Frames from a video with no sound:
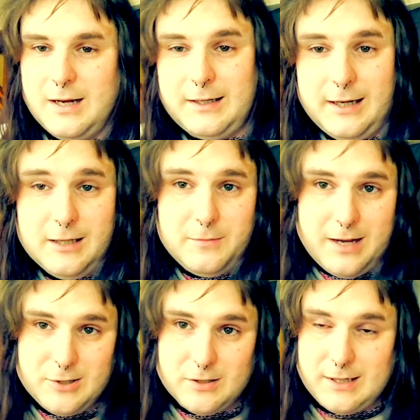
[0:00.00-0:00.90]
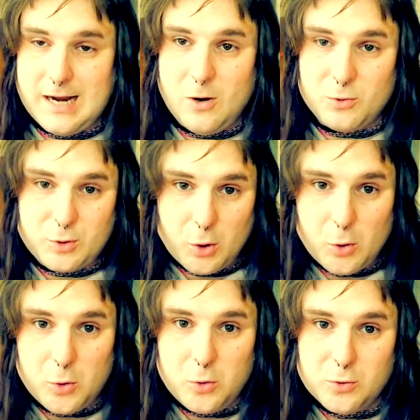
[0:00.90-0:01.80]
I can't imagine like how
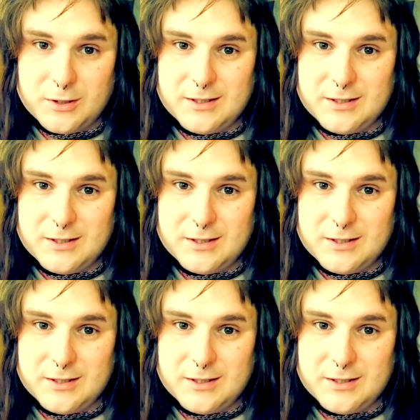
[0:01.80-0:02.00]
cold